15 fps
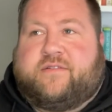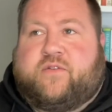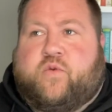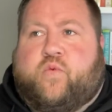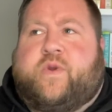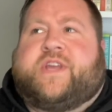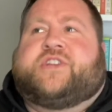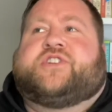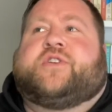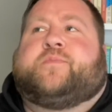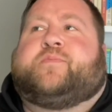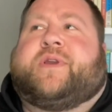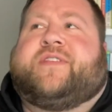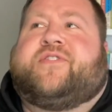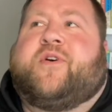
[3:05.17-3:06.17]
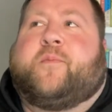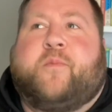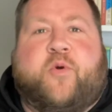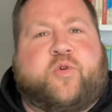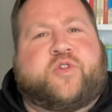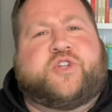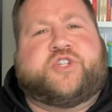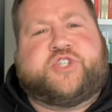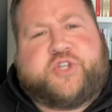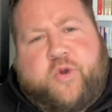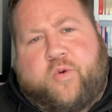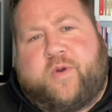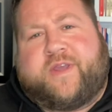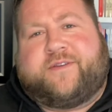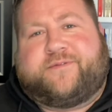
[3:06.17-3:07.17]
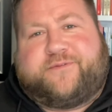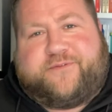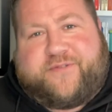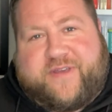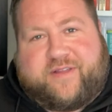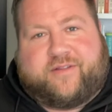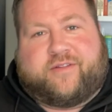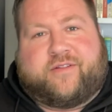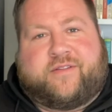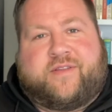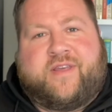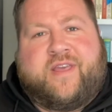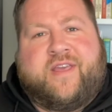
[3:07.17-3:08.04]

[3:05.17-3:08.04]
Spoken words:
we should be the most joy-filled